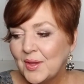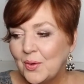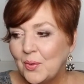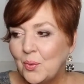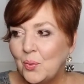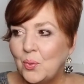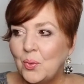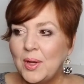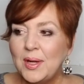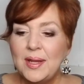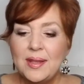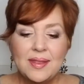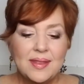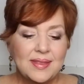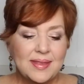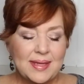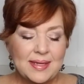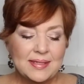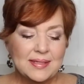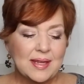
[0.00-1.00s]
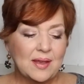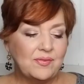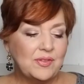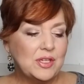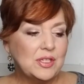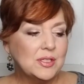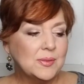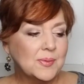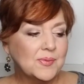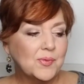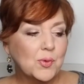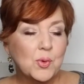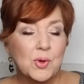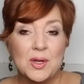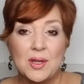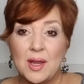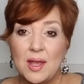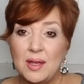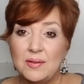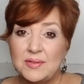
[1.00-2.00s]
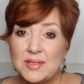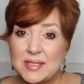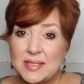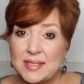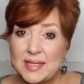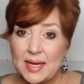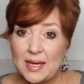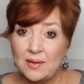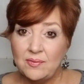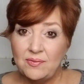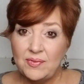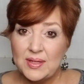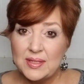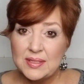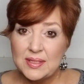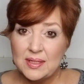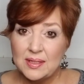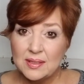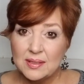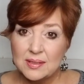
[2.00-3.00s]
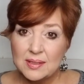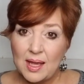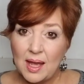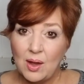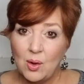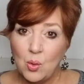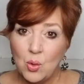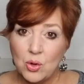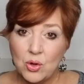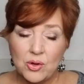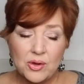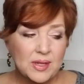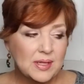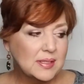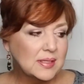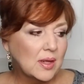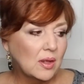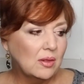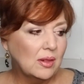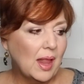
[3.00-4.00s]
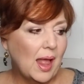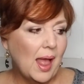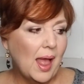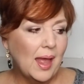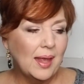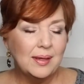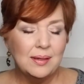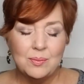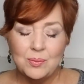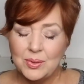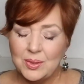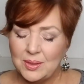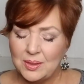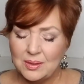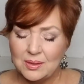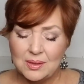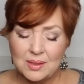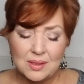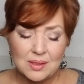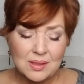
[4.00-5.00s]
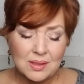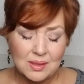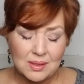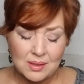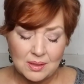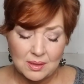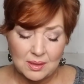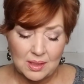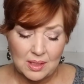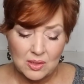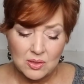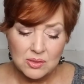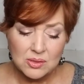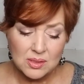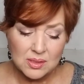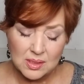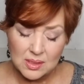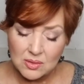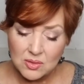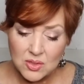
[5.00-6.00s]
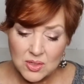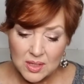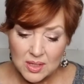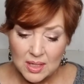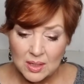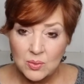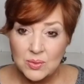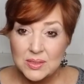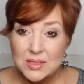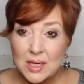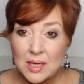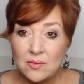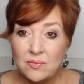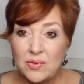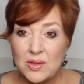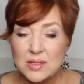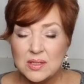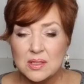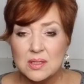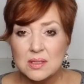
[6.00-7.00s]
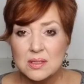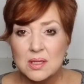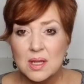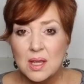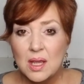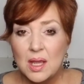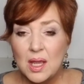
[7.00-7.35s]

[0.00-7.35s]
one of the things I've used before and loved is Tan Physics. I ordered this online, but here's the thing with Tan Physics.